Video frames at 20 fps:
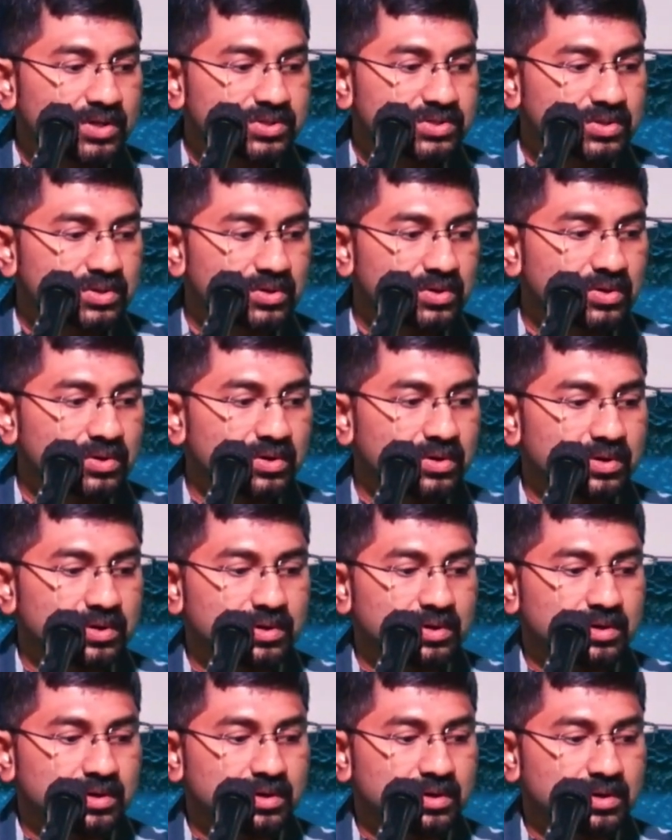so
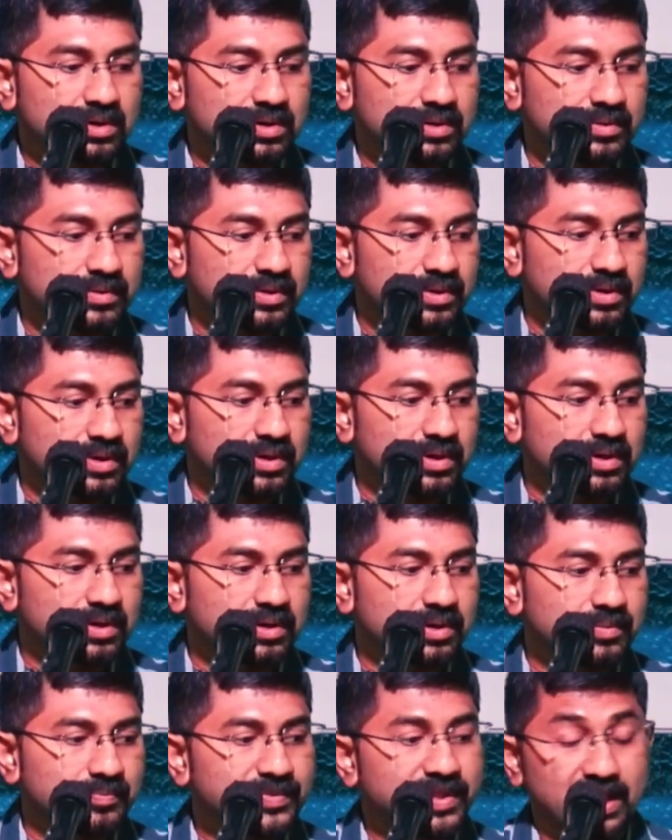
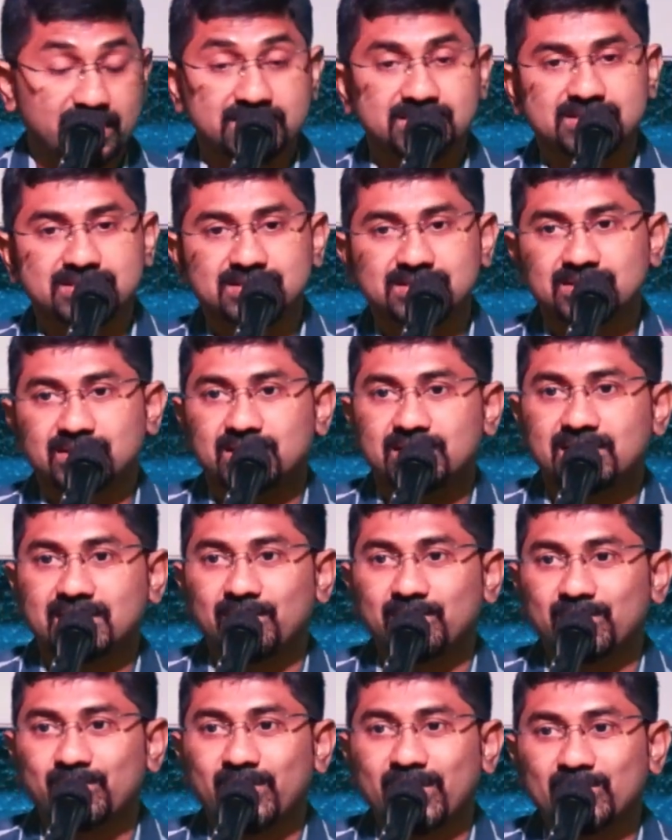uh, yes,
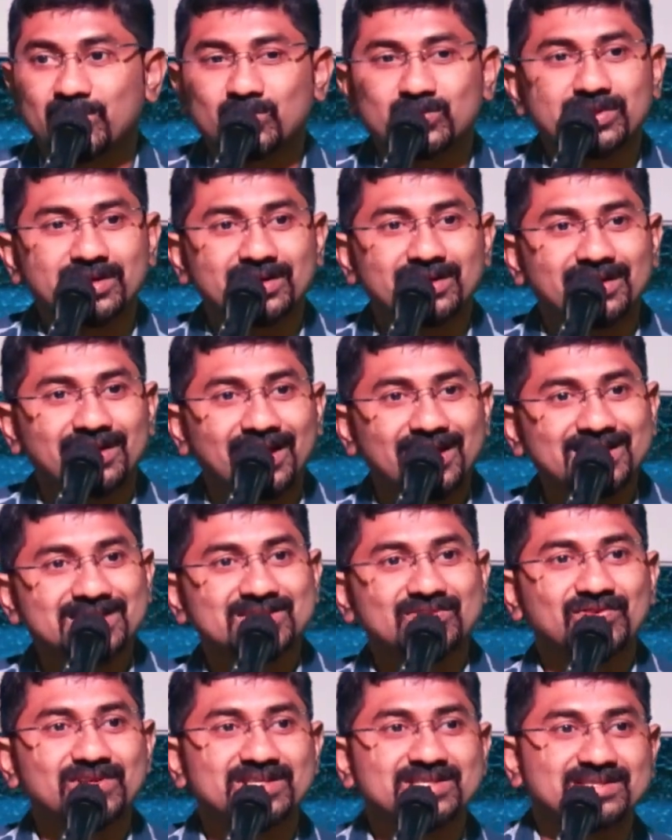coming back to the
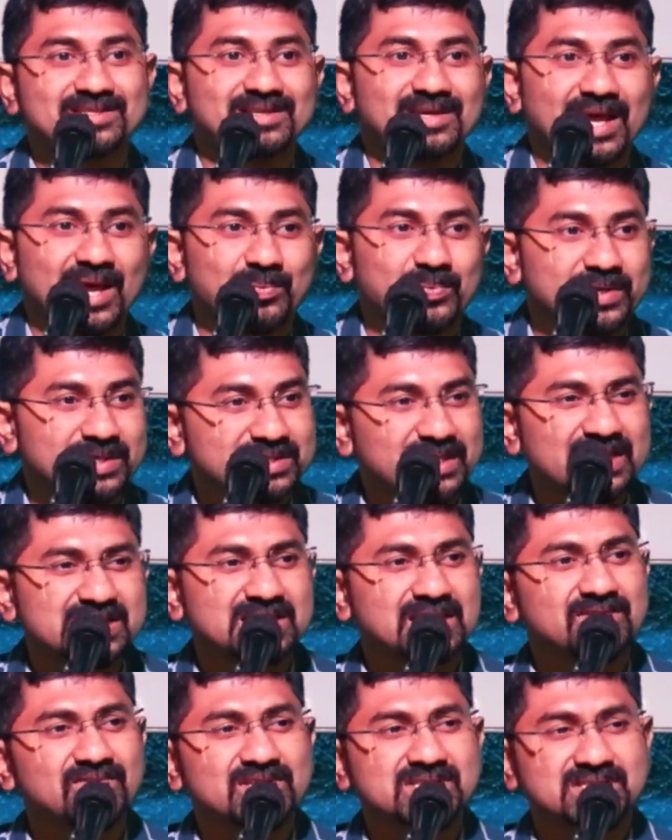last week's uh, happenings,
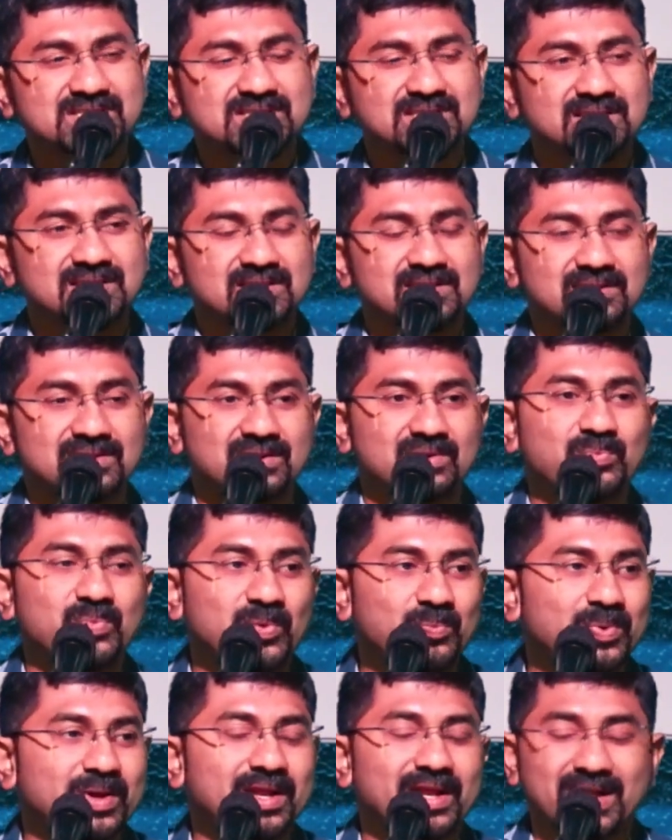as I was uh, uh
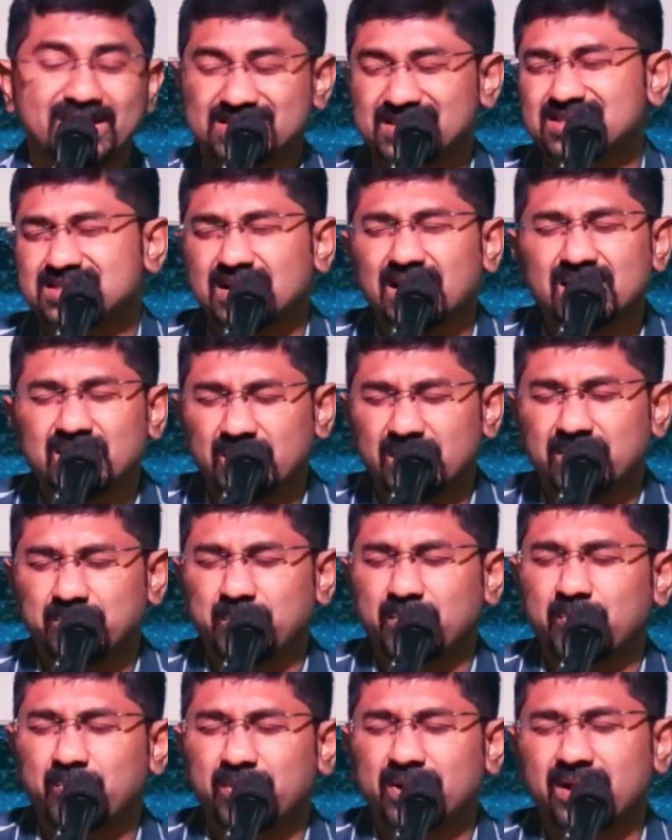preparing, as I
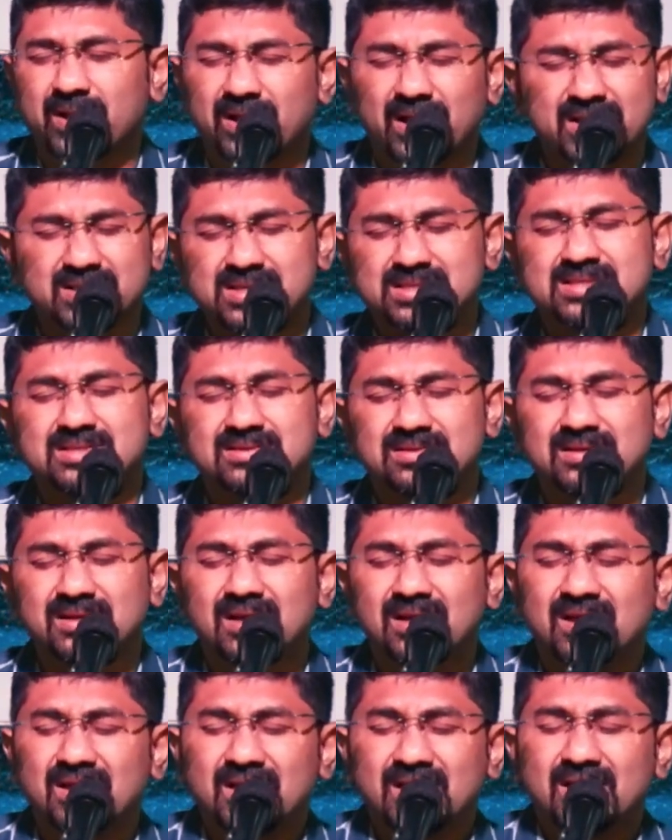started preparing, I just uh,
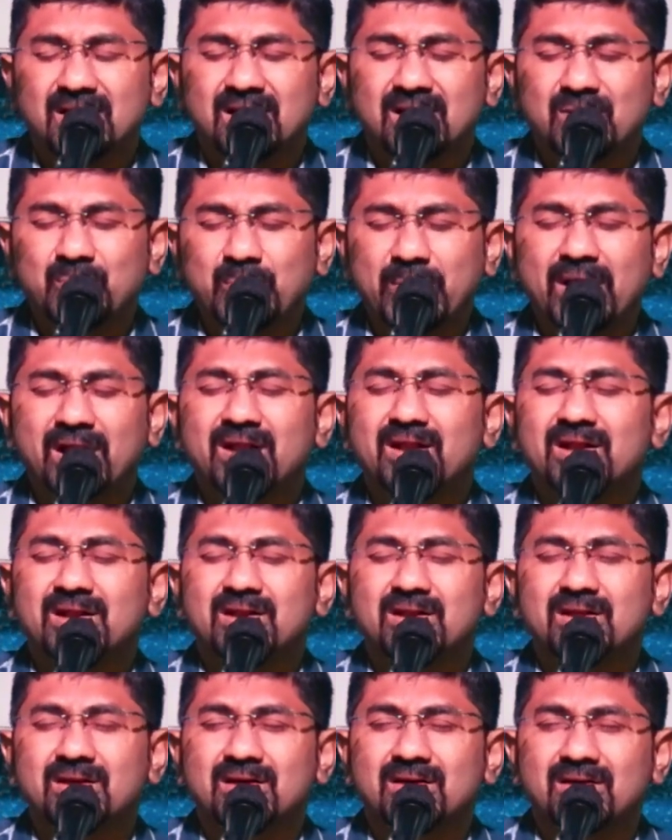uh, prayed
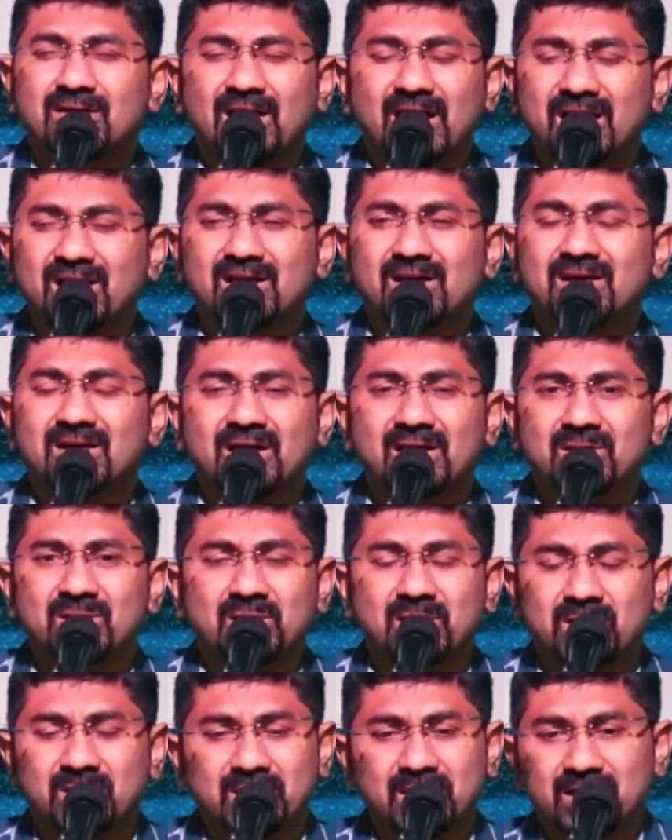and I,
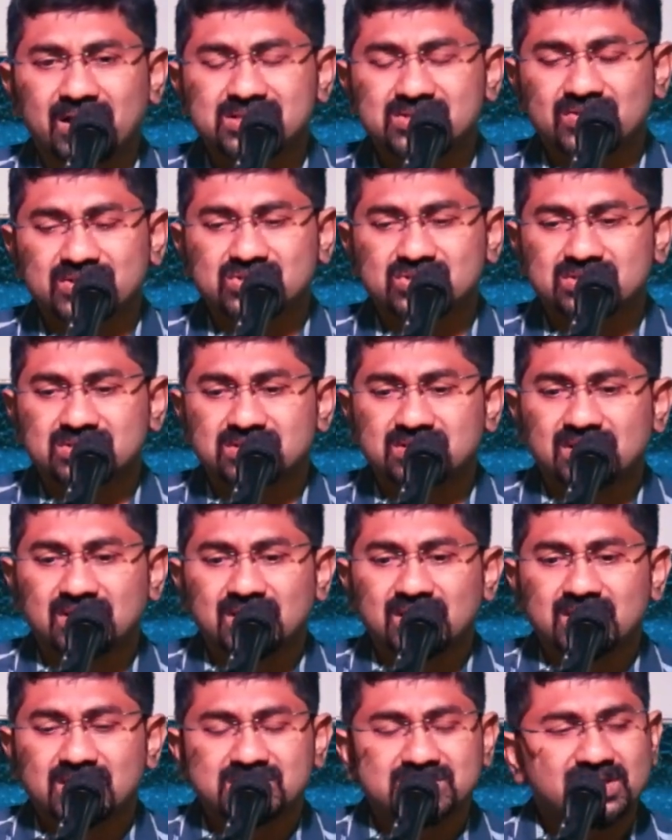I, as I was
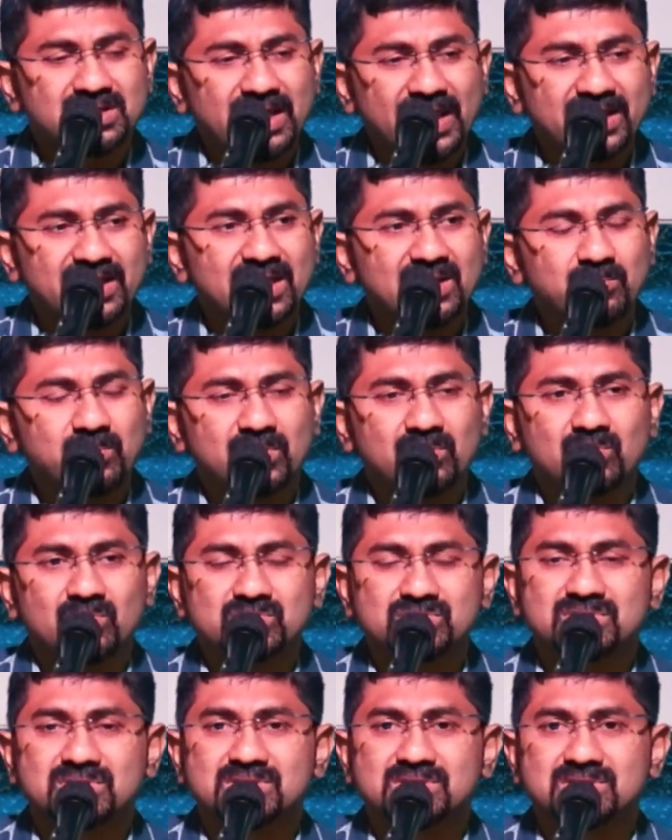seeing, I came
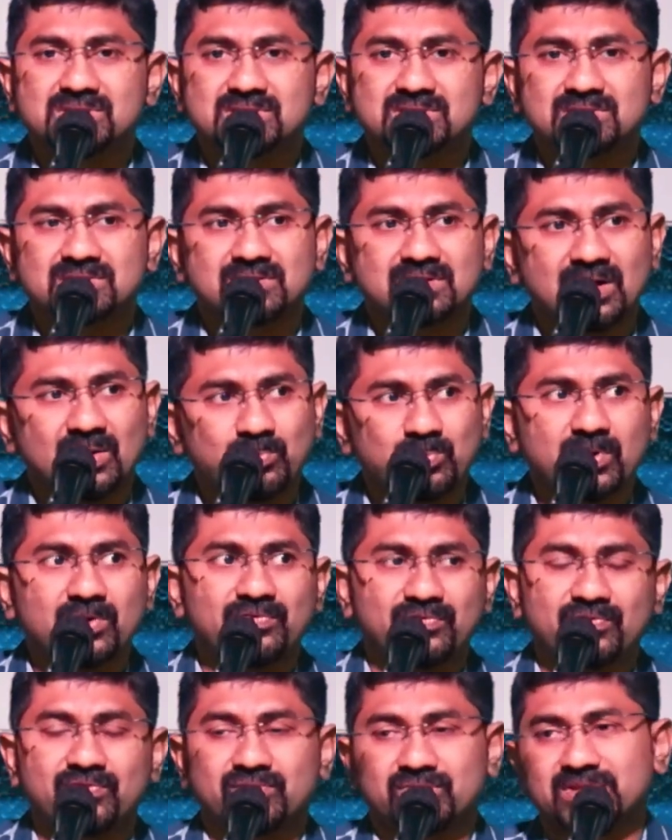across this couple
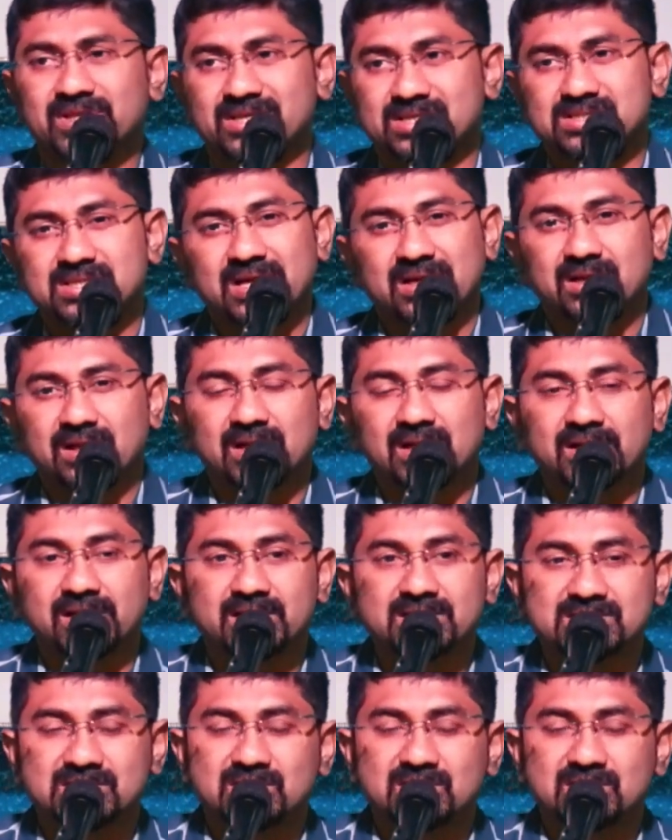of things that really